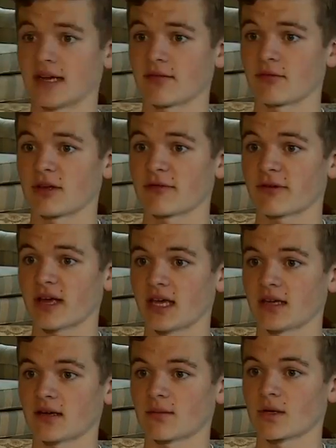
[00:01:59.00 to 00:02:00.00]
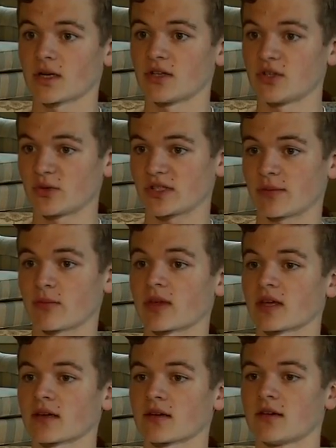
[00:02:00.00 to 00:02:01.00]
I, if I am going to do
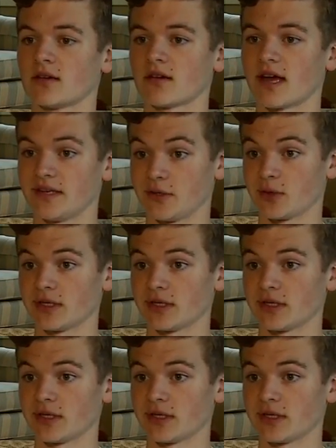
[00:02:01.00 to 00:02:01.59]
something, I do